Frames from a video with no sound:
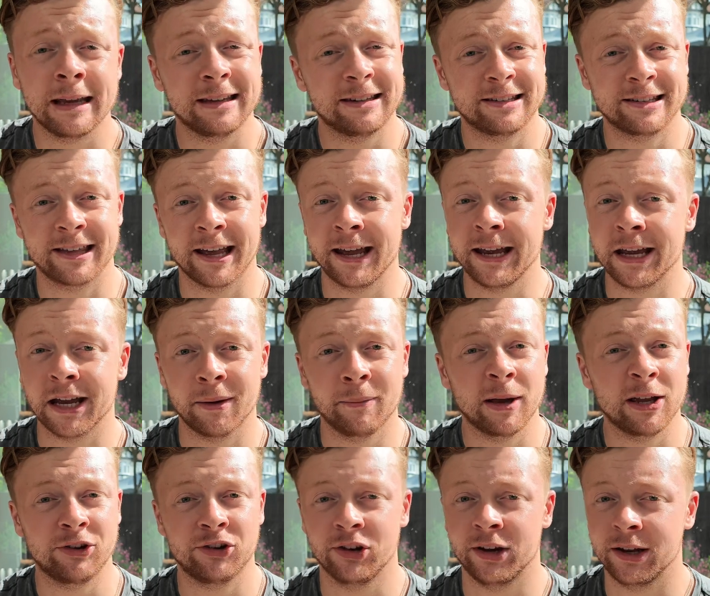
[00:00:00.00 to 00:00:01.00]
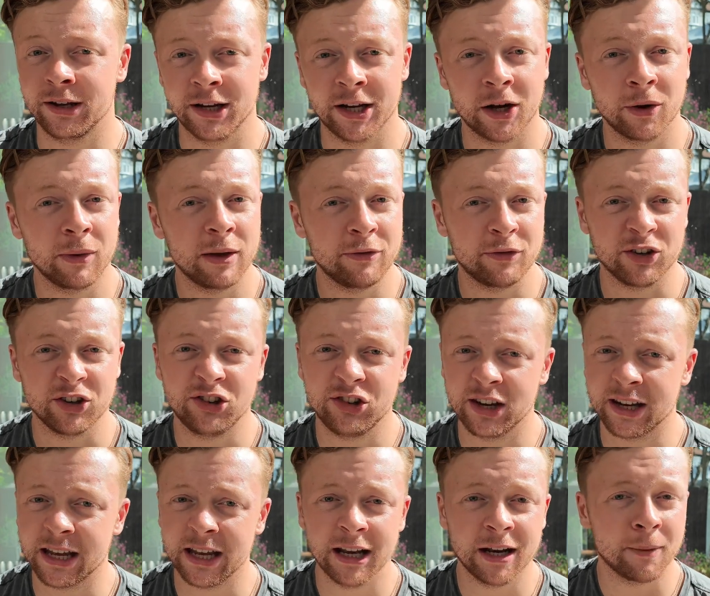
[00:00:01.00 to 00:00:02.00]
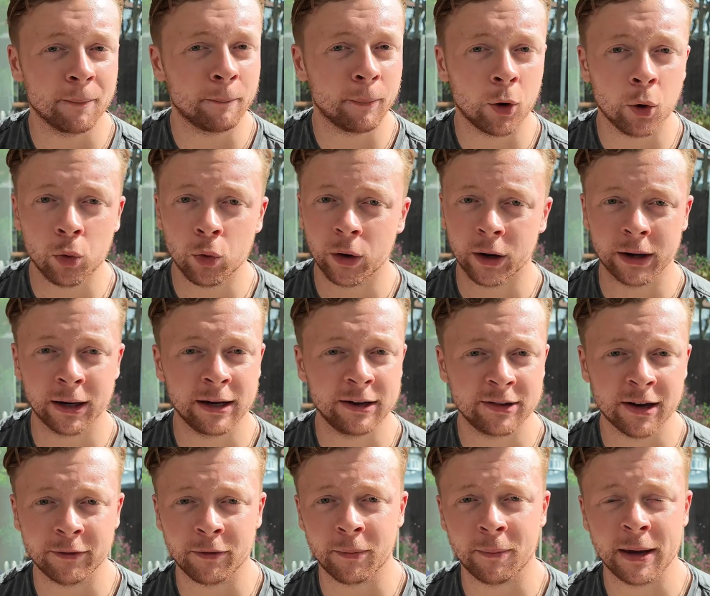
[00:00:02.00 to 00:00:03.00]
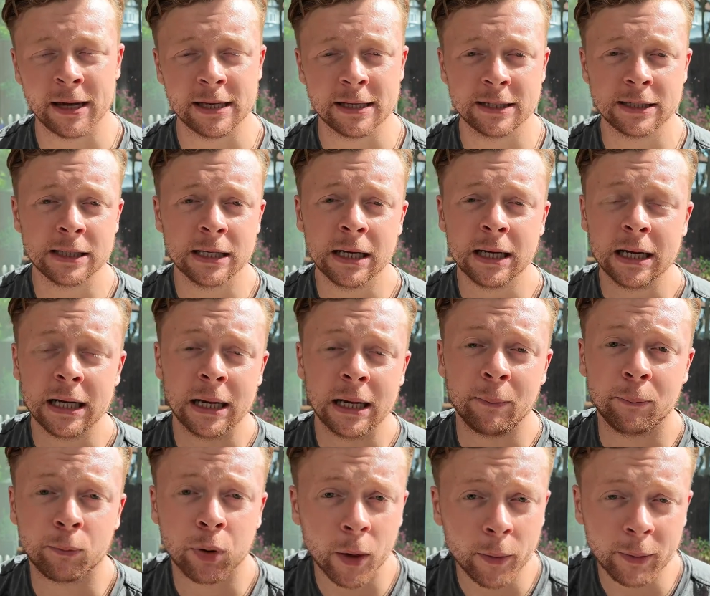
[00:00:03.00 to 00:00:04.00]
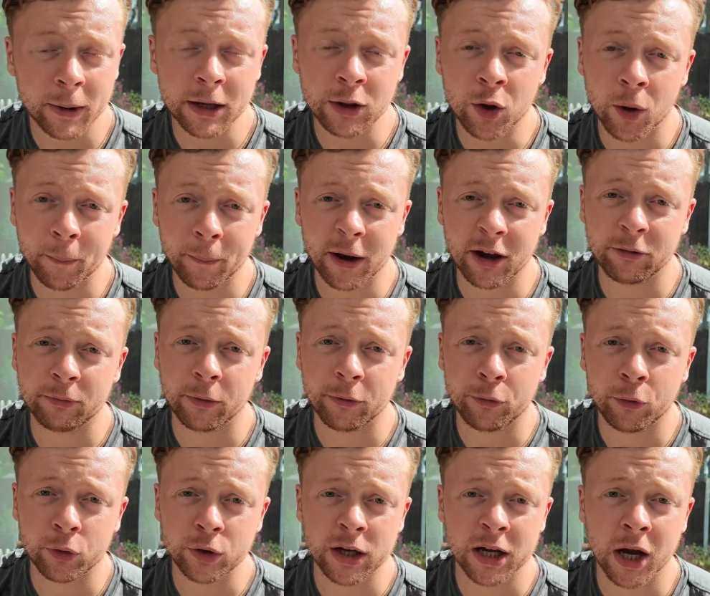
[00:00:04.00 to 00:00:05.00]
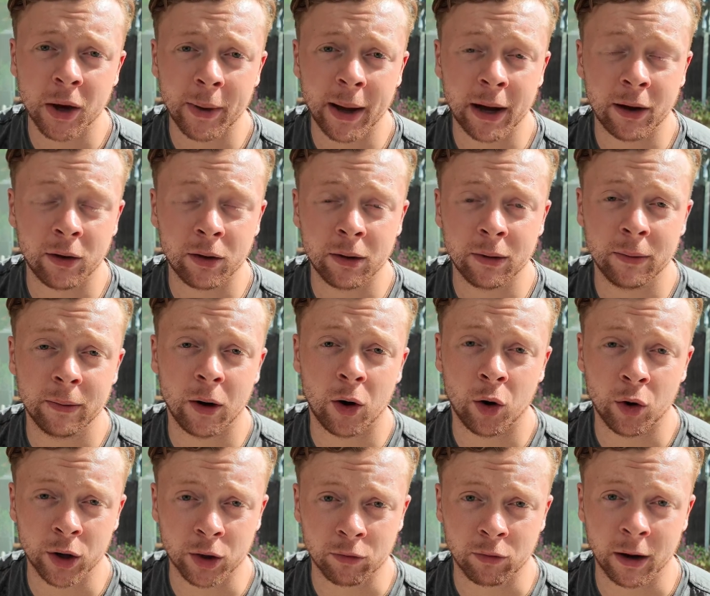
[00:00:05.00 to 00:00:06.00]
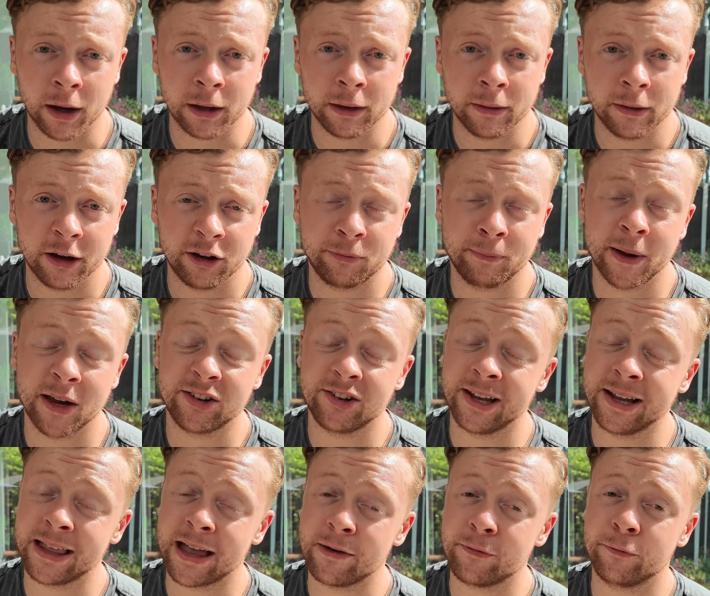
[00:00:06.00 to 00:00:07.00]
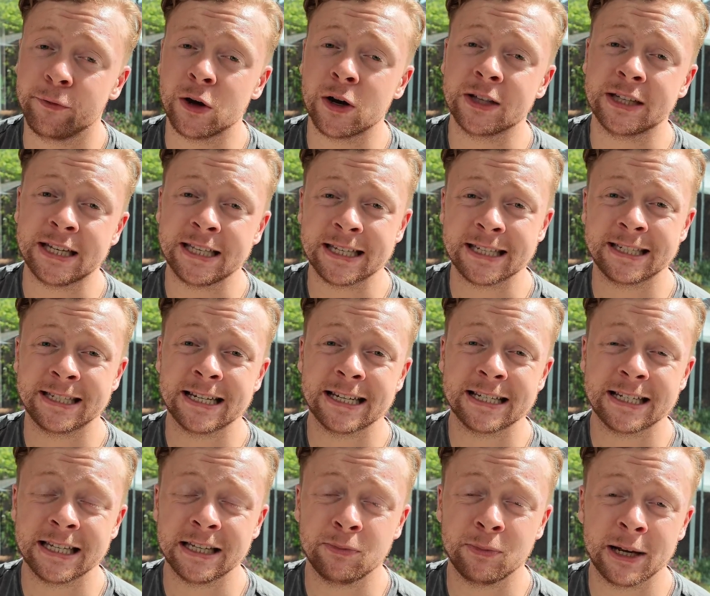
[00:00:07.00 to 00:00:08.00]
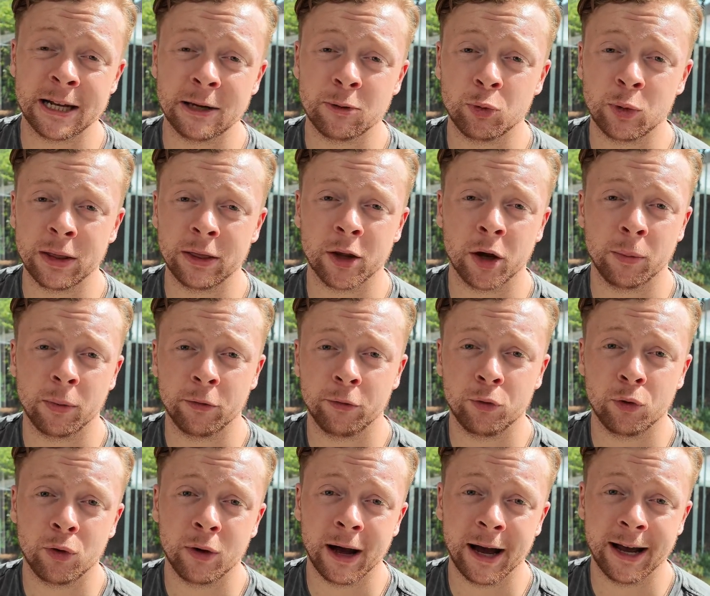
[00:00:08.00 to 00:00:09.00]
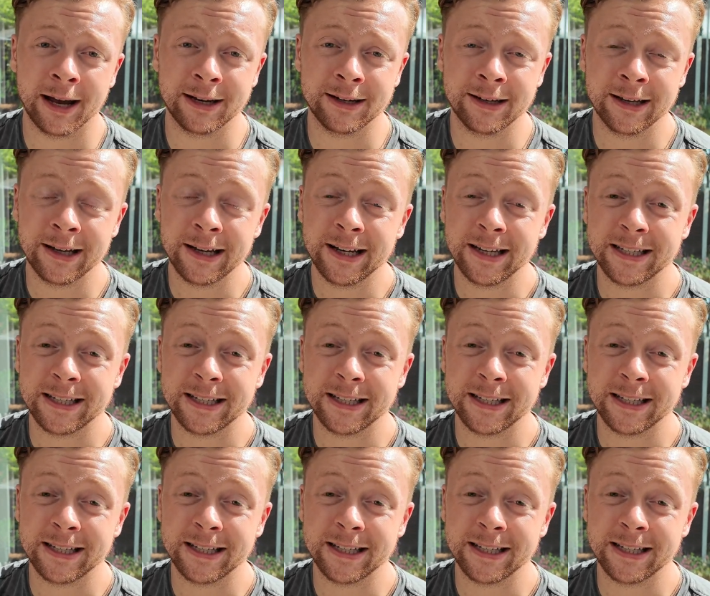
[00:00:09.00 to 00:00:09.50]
Steak, I mentioned that, you know, even chicken and pork and these other meats, probably not best before you go out on a run, especially in that 30 to 60 minute window beforehand.